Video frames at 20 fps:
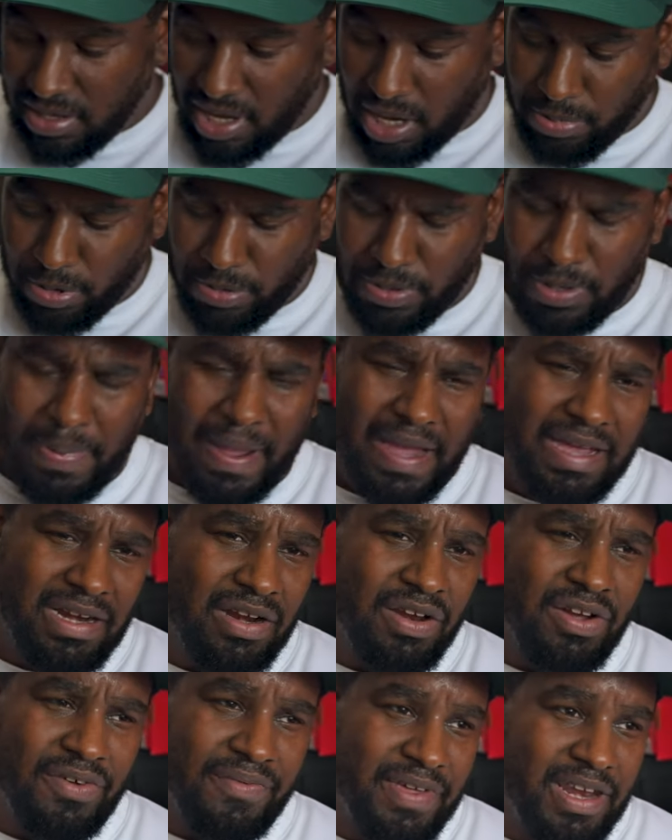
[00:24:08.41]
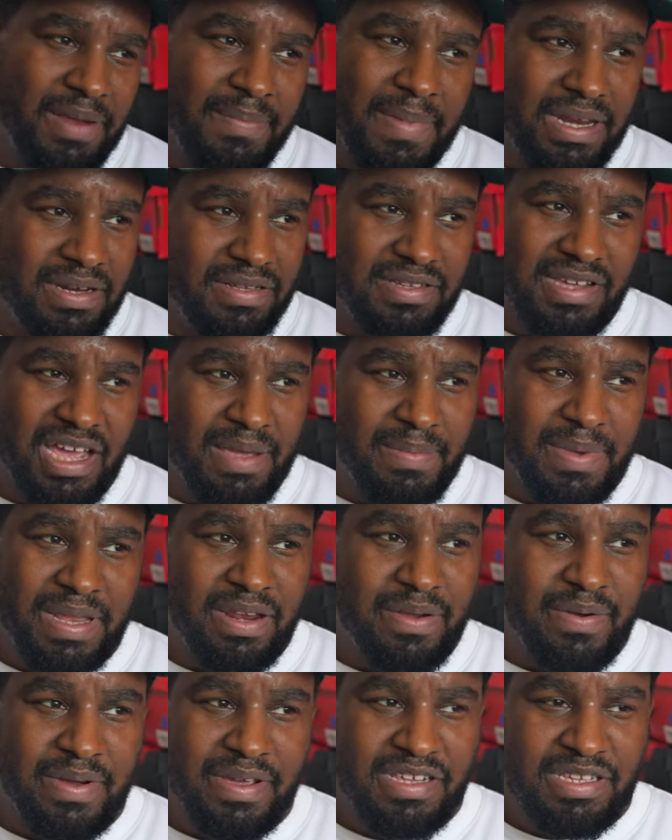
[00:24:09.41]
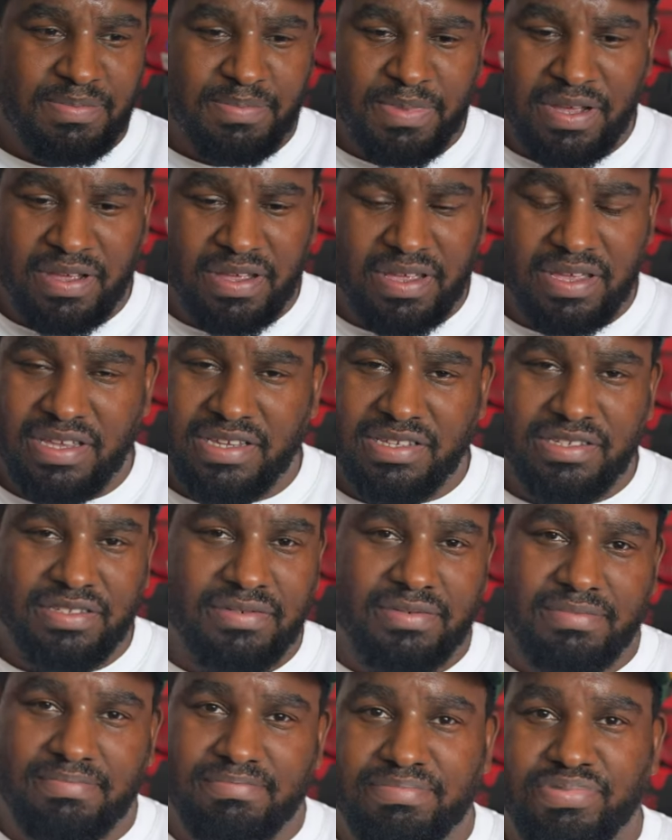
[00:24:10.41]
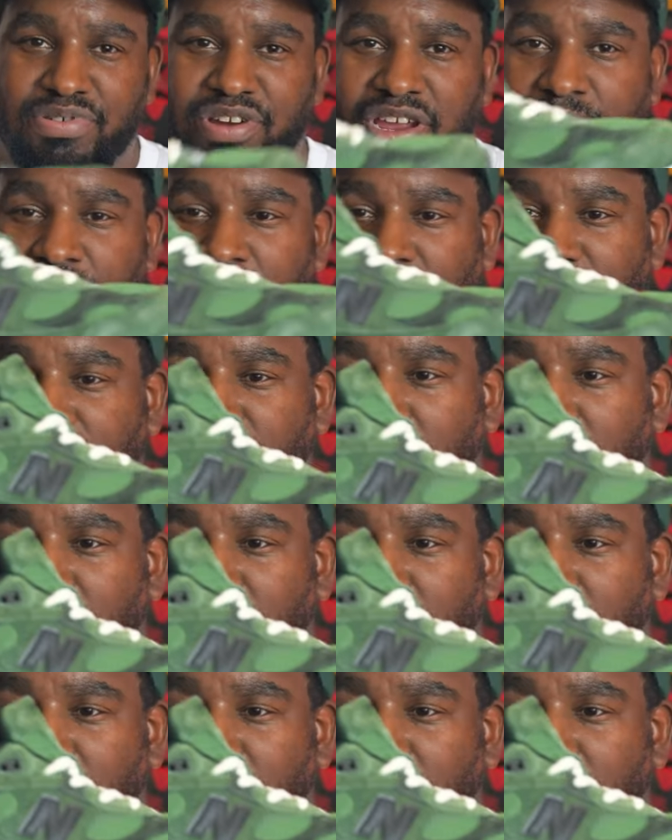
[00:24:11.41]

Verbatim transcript: I probably paid a lot for them at the time anyways, but it's pretty much